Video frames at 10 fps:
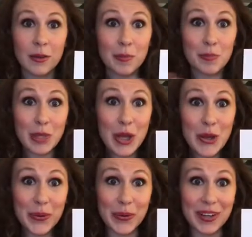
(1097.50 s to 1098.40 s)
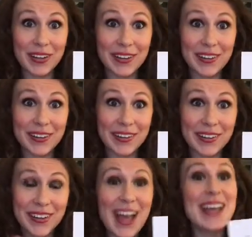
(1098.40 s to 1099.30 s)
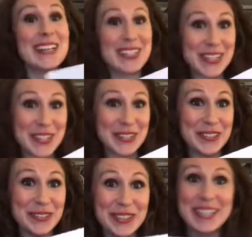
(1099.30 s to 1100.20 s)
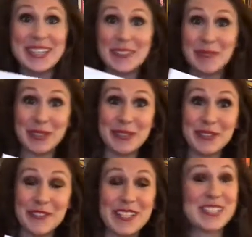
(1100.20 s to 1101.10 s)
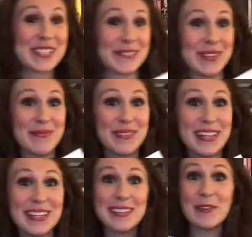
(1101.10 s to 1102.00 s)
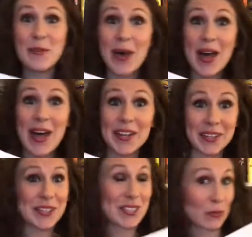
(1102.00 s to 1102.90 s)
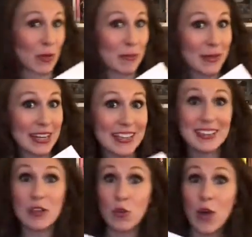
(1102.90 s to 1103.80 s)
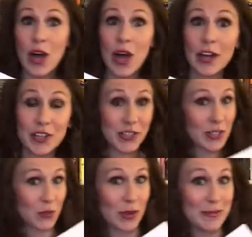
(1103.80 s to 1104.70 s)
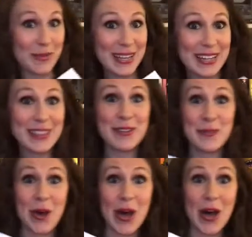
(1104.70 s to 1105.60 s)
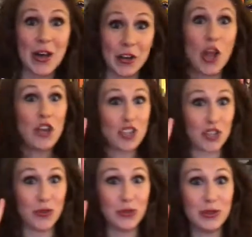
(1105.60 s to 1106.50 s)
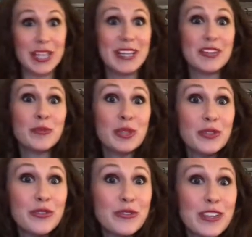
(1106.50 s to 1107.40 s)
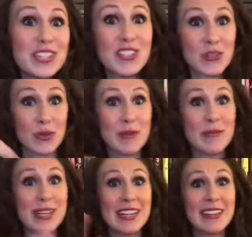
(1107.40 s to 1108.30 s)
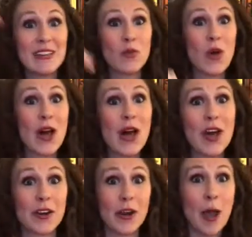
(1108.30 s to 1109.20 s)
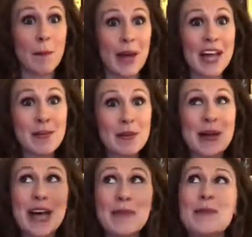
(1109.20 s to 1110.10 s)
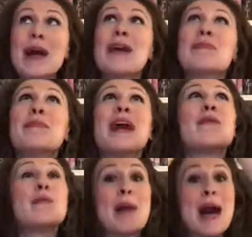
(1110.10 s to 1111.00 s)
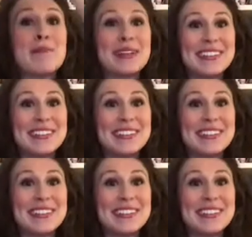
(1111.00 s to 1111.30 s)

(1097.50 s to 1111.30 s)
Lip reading: Blue. 2 little blue fish swimming in the water, swimming in the water, swimming in the water. 2 little blue fish swimming in the water, bubble, bubble, bubble, bubble, pop.